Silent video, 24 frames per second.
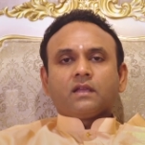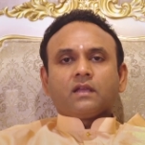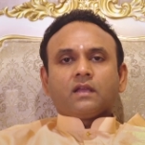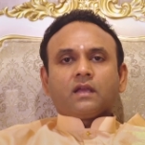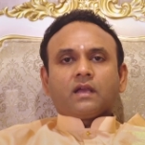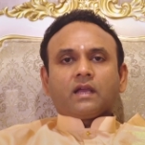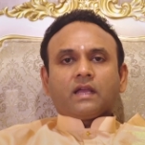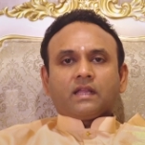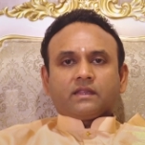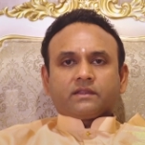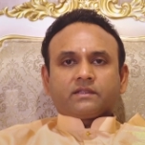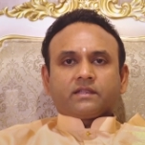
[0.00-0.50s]

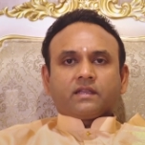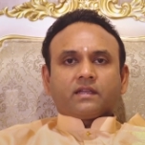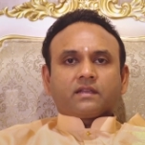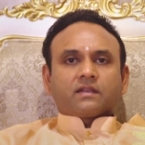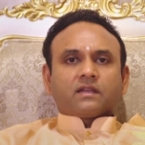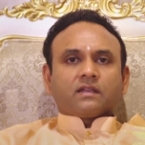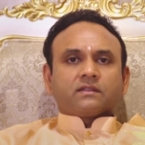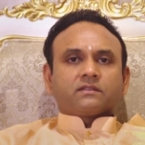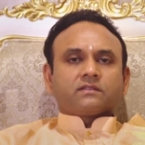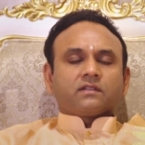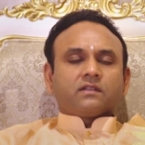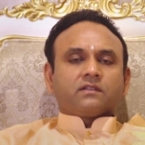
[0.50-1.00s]
healthcare
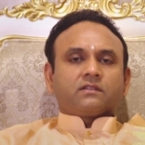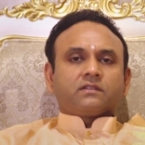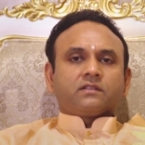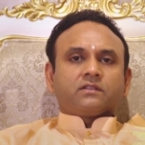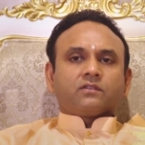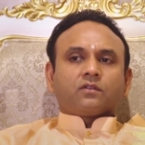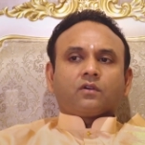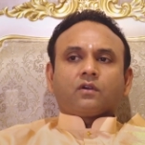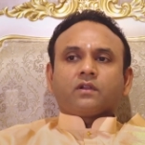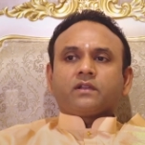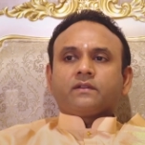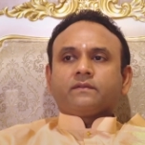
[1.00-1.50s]
consultant,
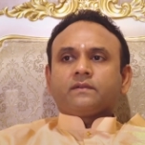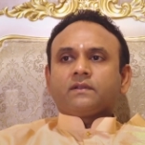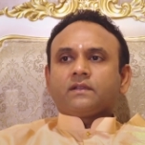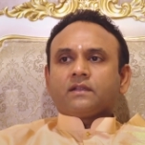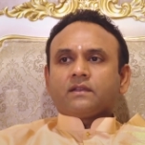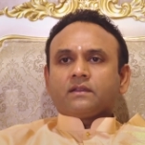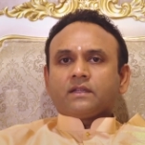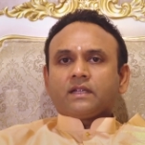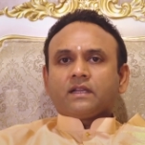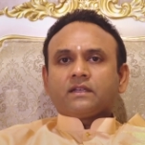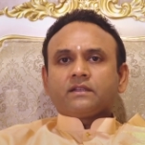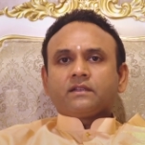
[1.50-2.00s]
or even an
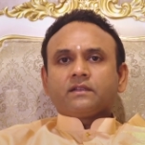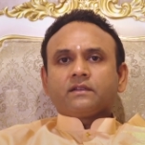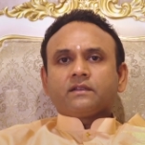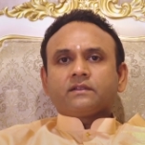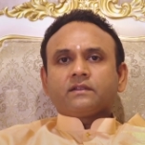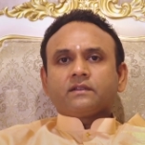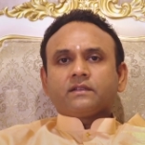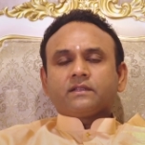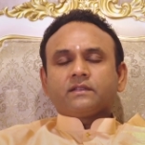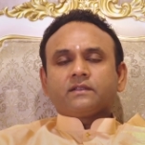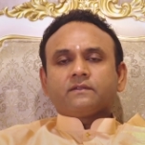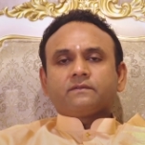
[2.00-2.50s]
elder
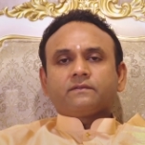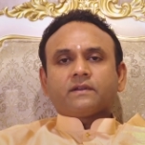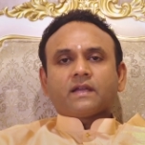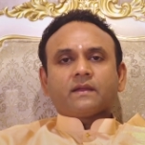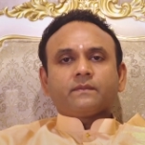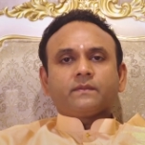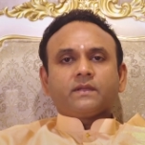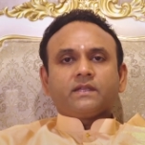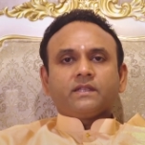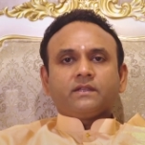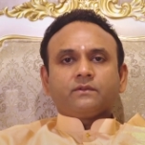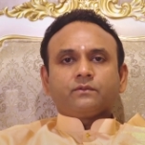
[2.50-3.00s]
in the
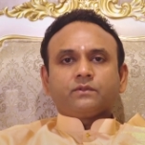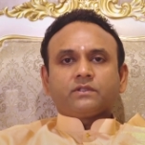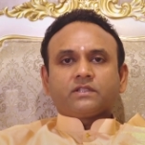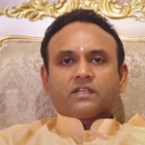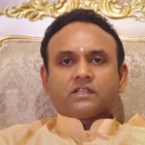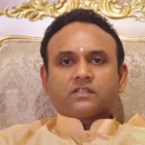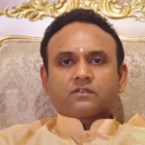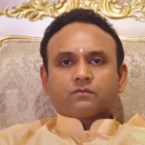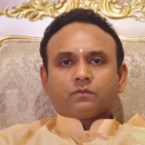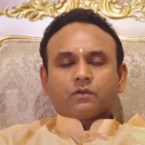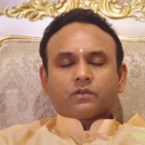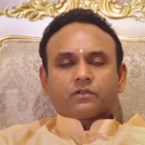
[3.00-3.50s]
family who
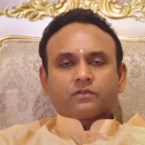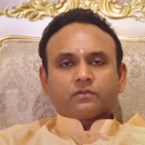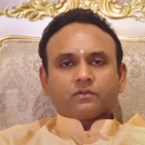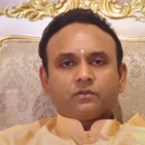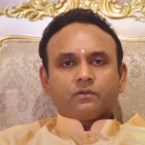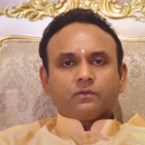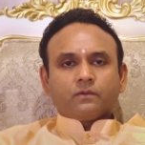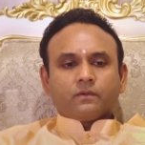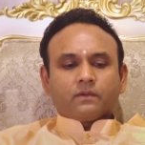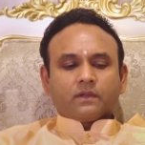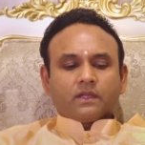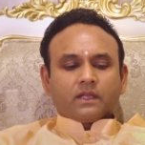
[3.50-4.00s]
tells what to
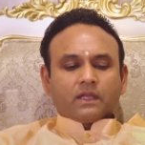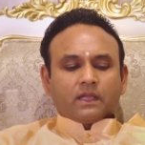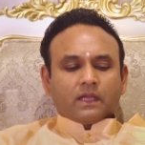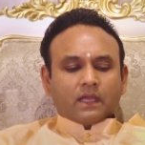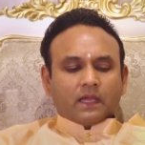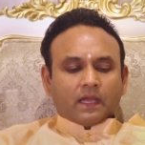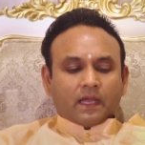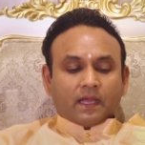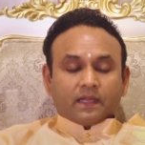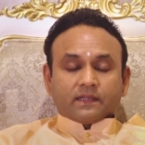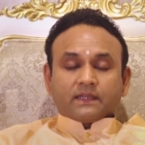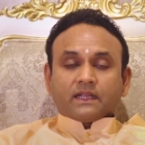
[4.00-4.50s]
do.
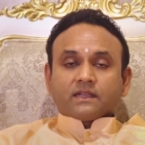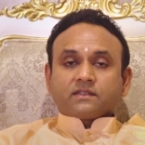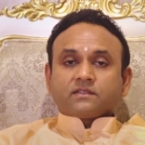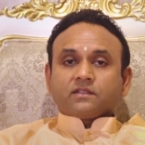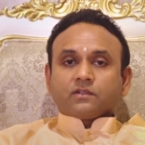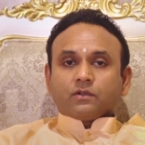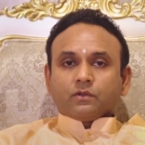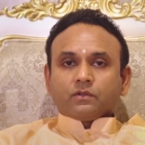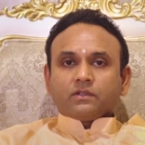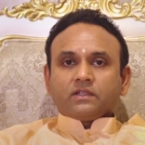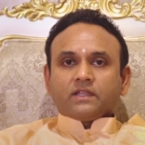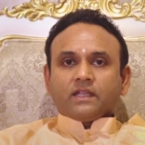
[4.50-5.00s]
That's a
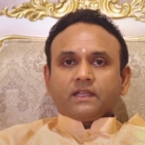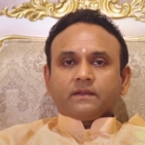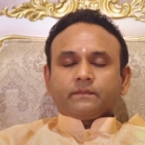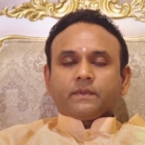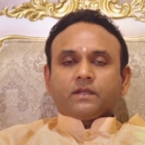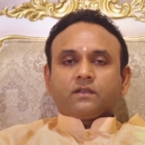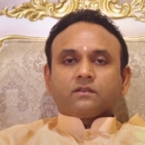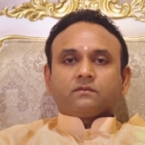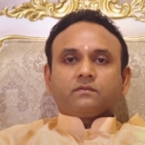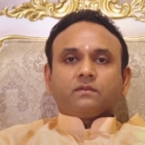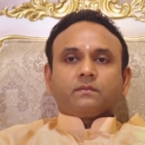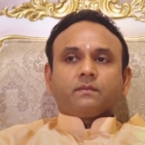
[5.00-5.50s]
good thing,
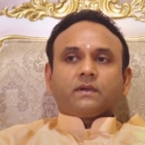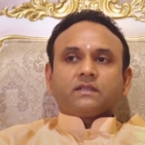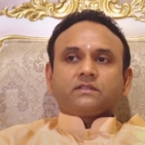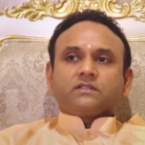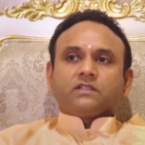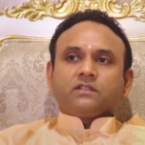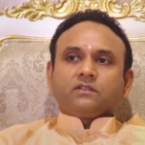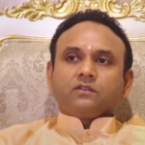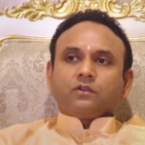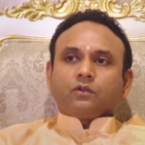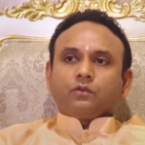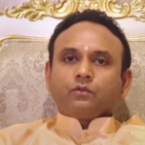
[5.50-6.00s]
because we must
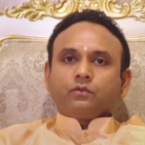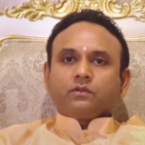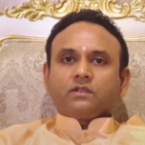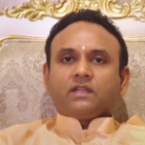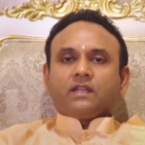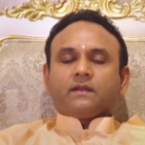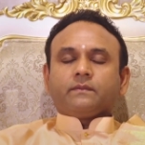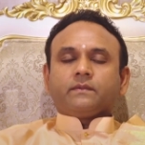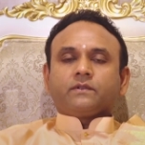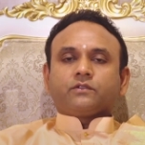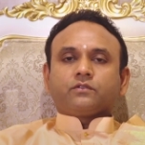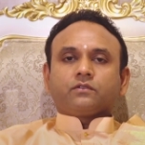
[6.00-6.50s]
include
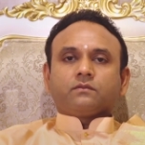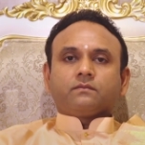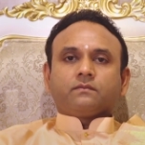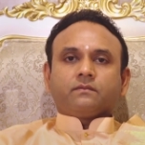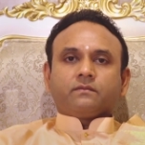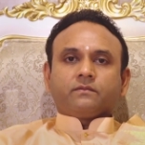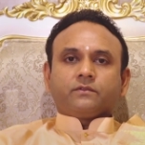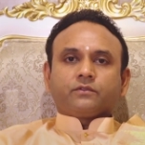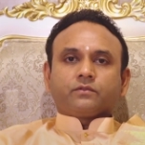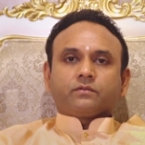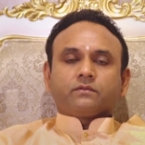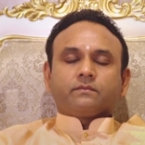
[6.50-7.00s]
them. We
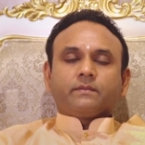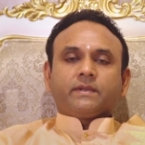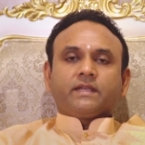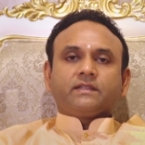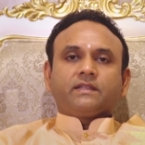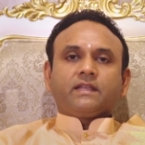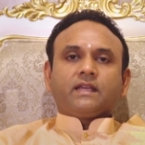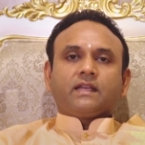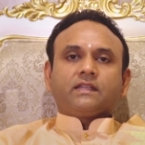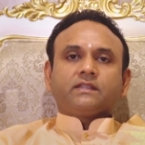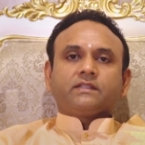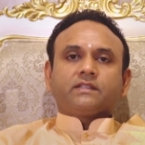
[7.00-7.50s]
should make the
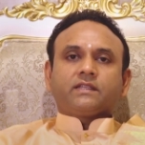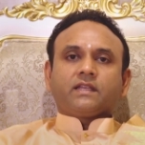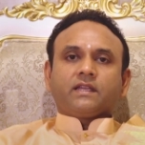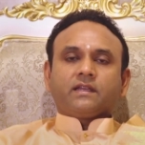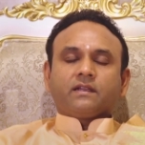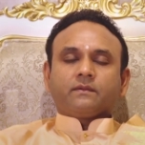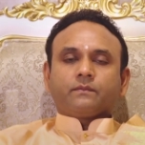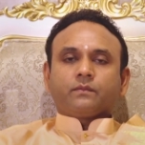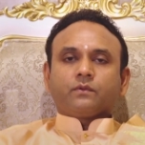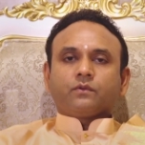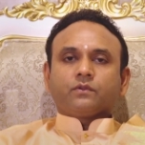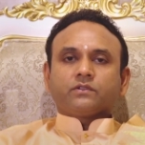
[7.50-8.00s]
healthcare
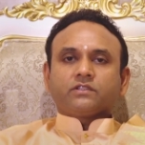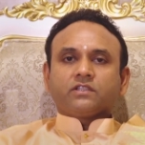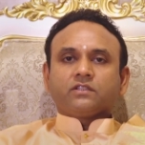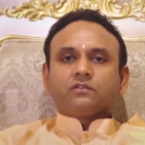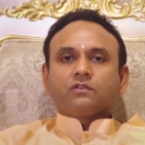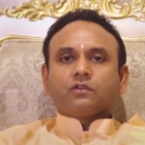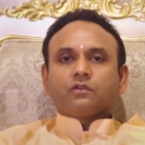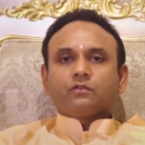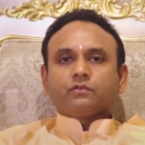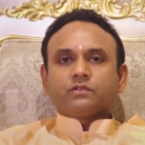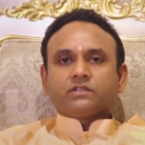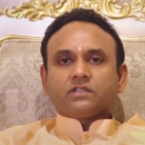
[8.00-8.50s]
approach
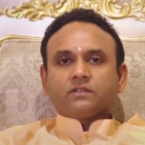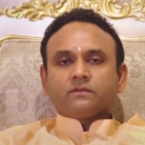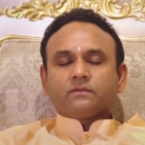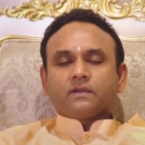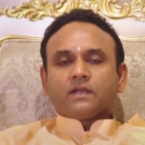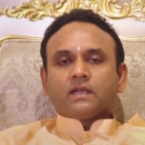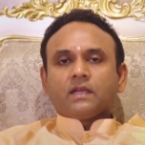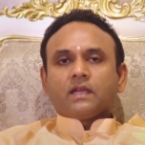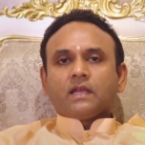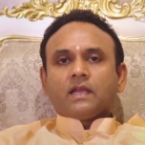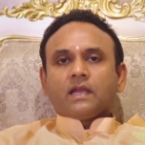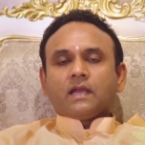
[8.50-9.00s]
inclusive
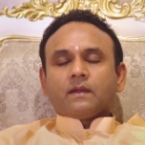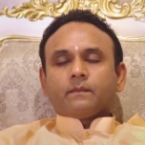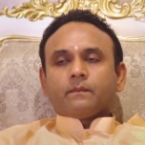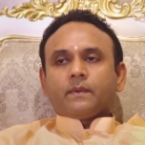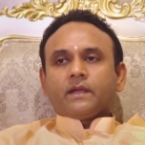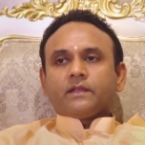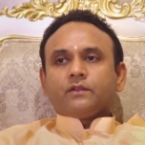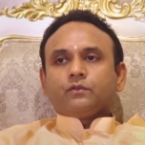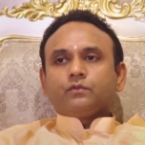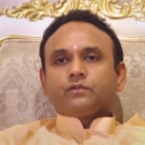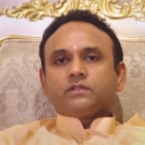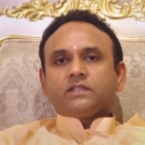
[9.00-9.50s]
by
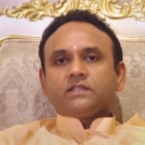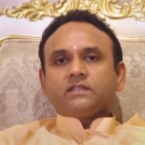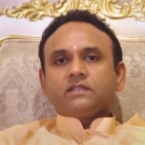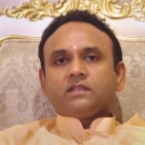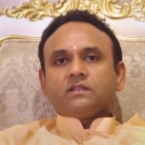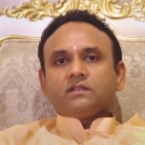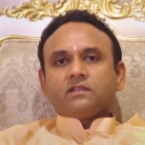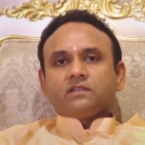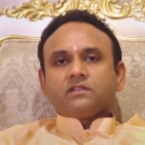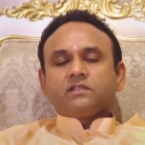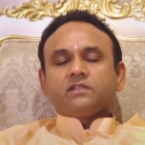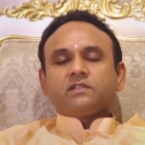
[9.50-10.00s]
using the
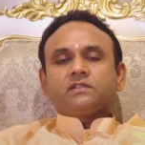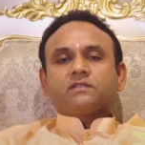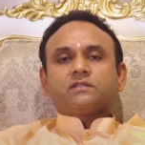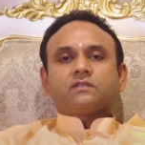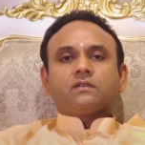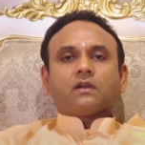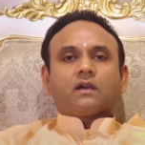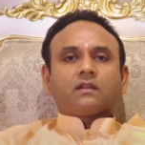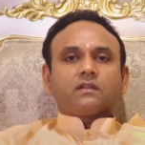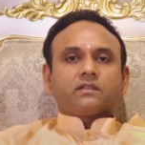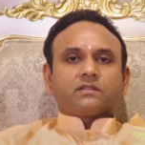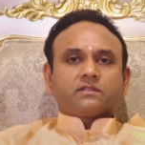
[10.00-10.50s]
indigenous
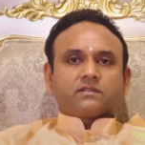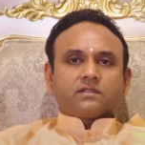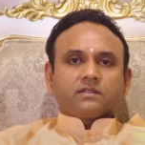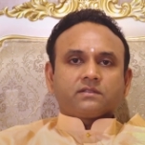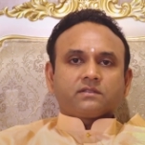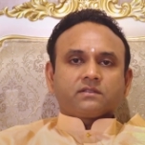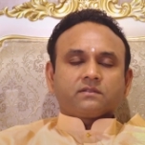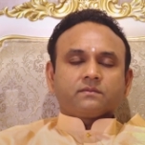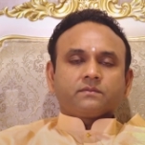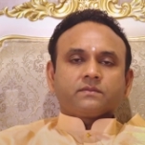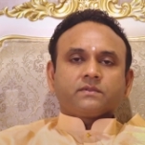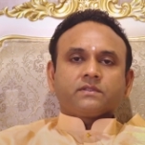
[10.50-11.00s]
knowledge
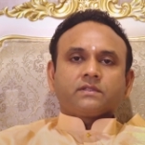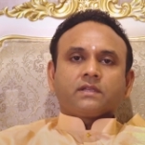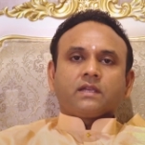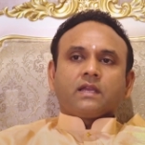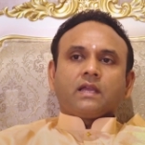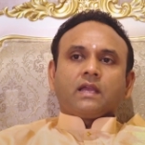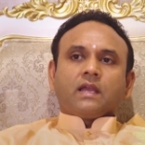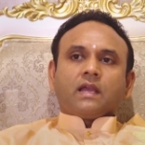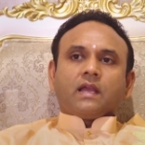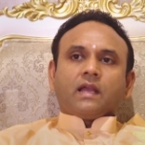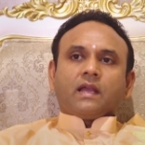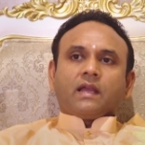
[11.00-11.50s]
systems
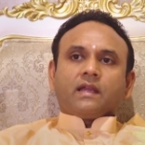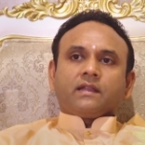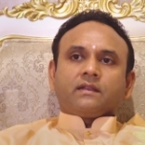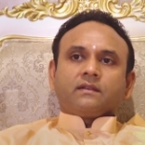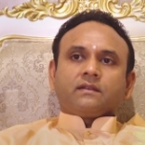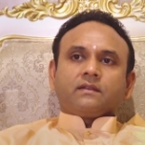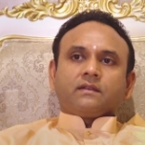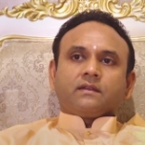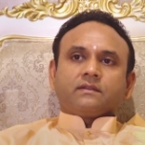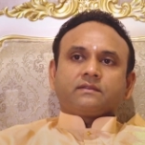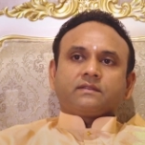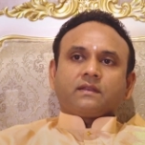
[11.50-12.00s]

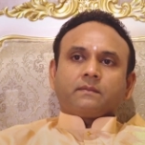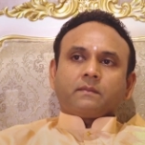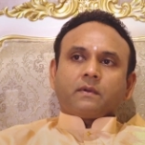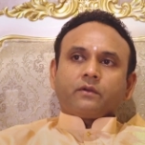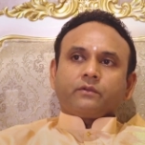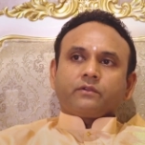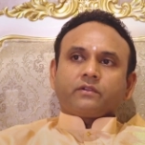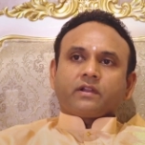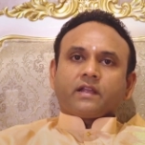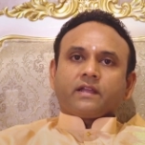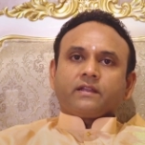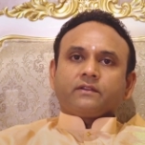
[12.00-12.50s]
and somehow
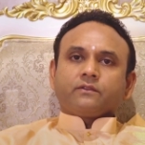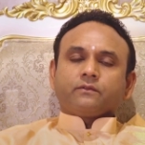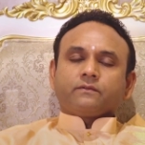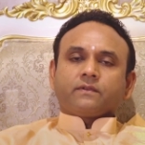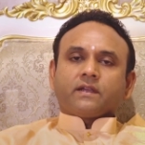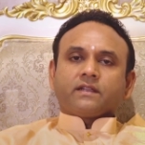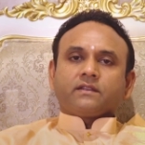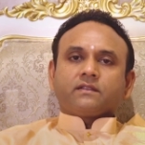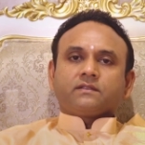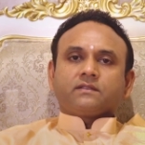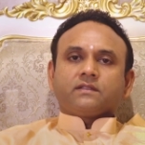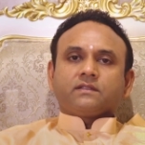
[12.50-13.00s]
try to
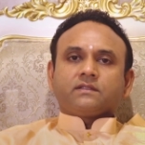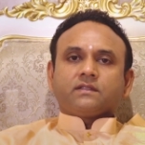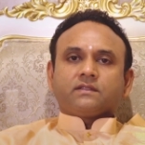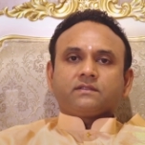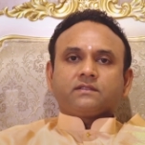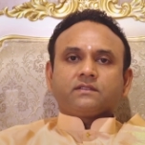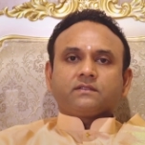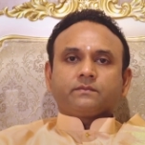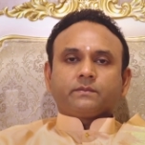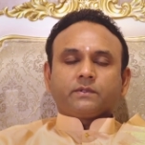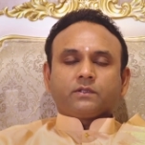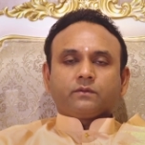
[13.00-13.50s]
find a
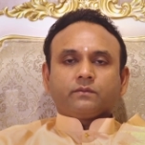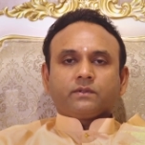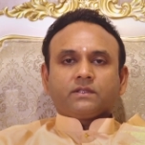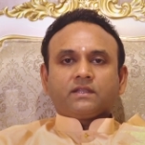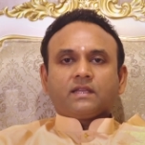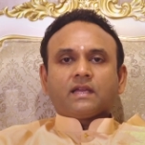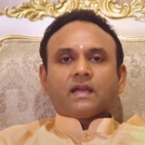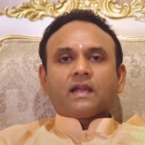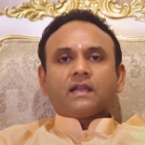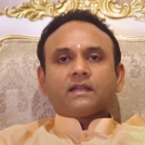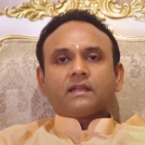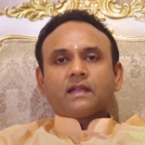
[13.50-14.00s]
synthesis between
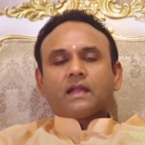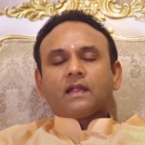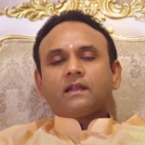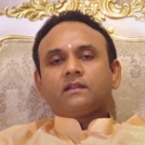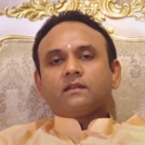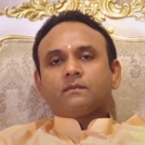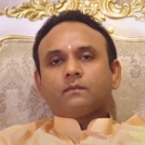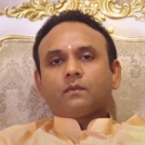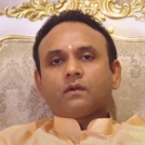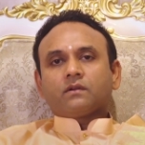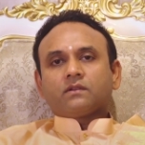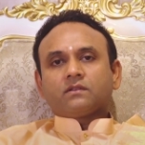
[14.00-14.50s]
that and the
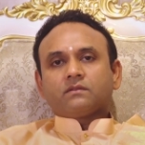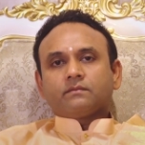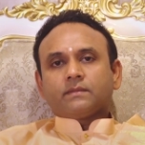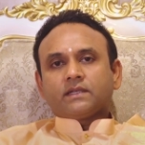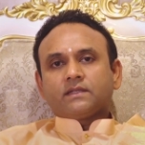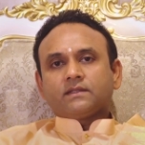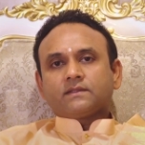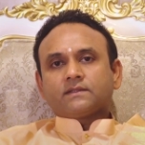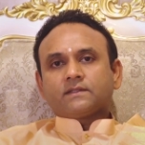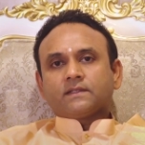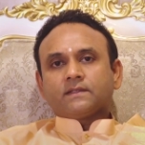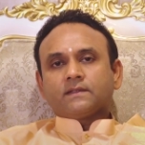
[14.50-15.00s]
modern
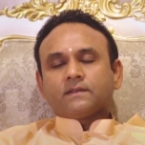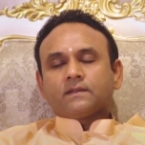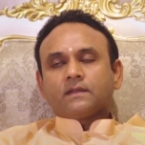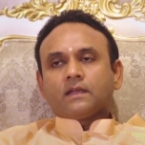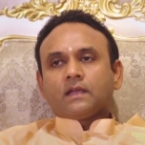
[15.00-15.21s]
medicine.